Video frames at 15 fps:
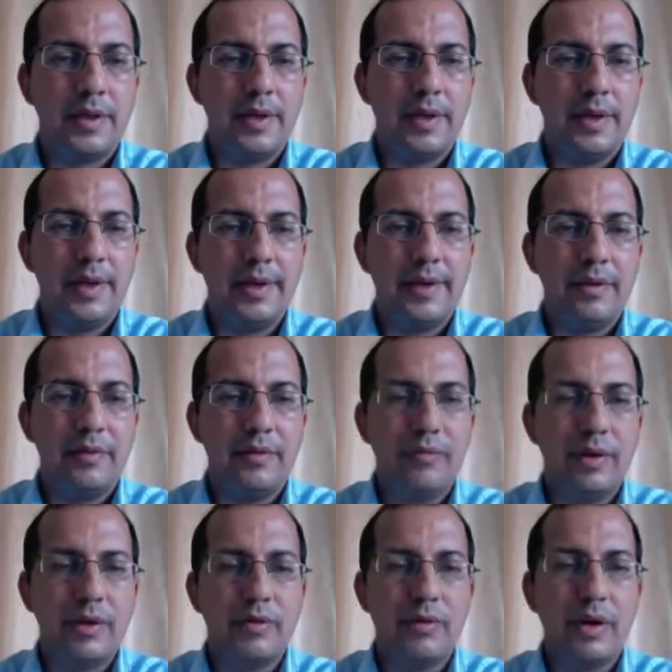and
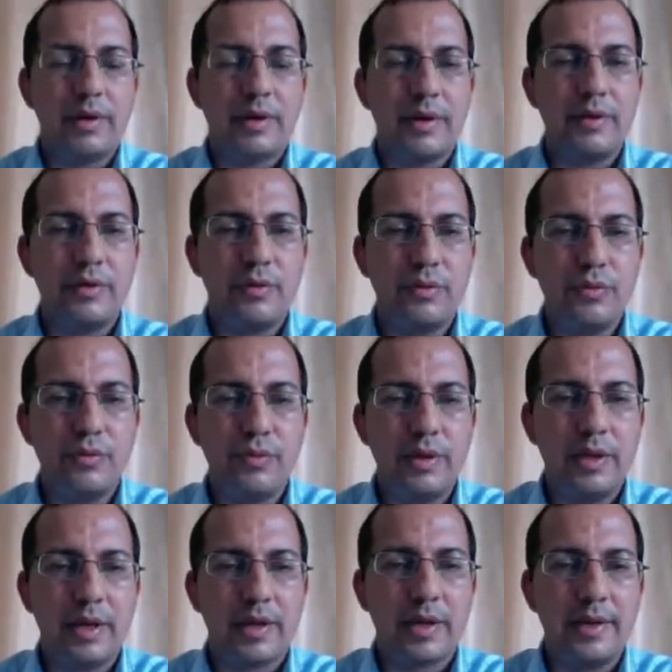what you are trying to do, we
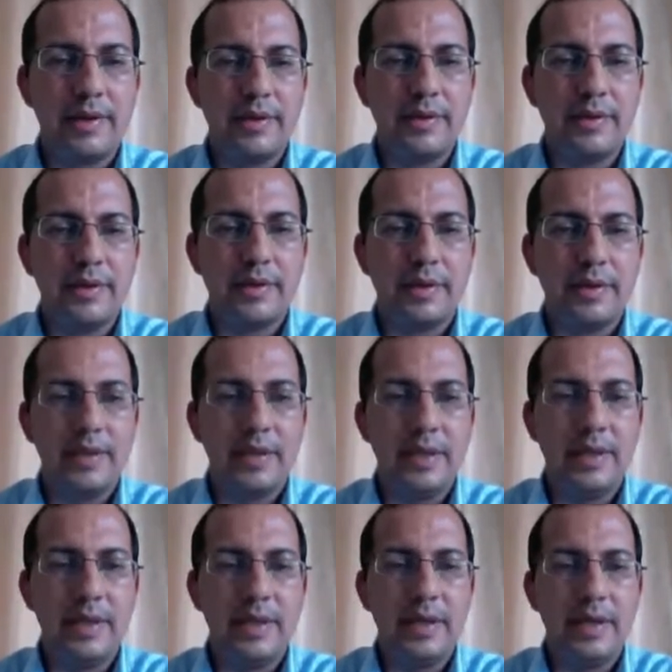are writing it
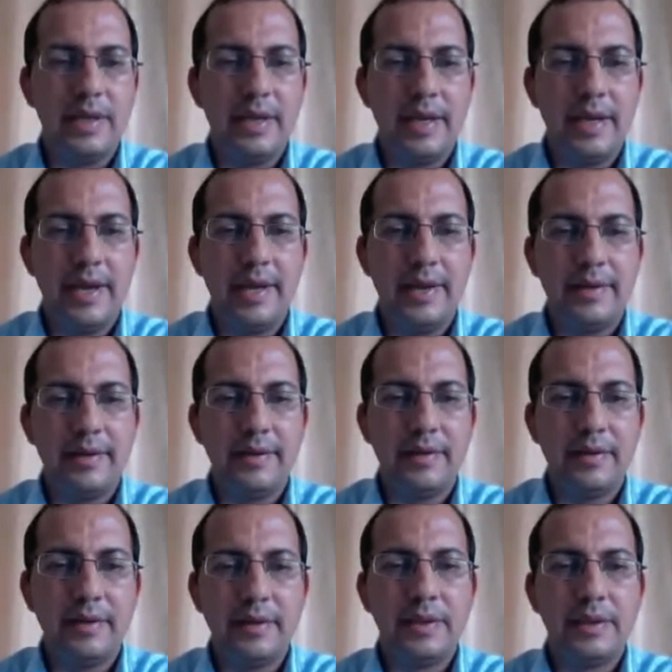a n
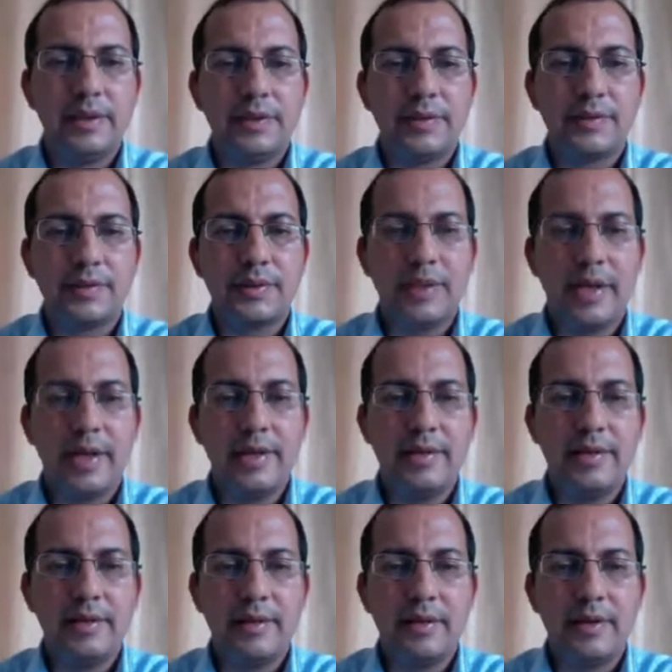
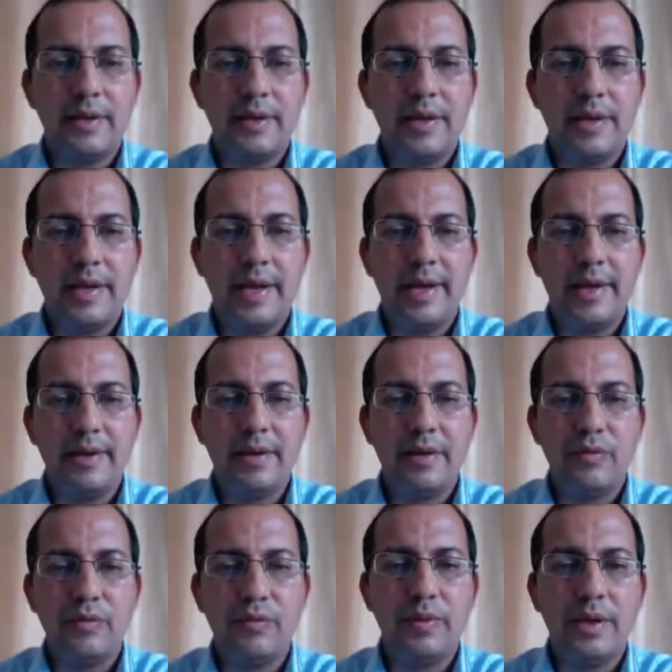sine
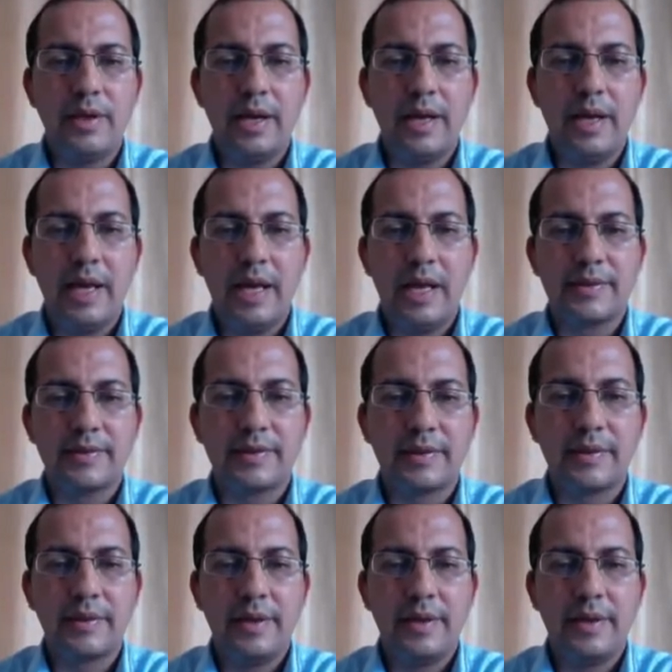n omega x